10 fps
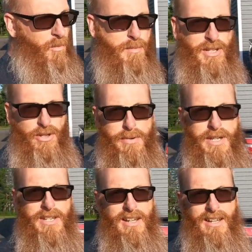been so
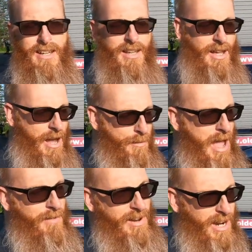busy and we
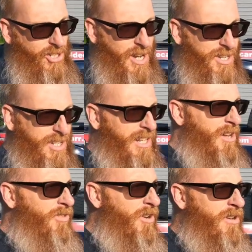haven't had a chance to get
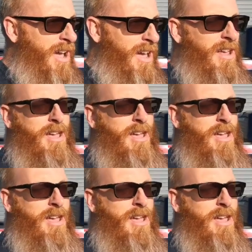out there yet.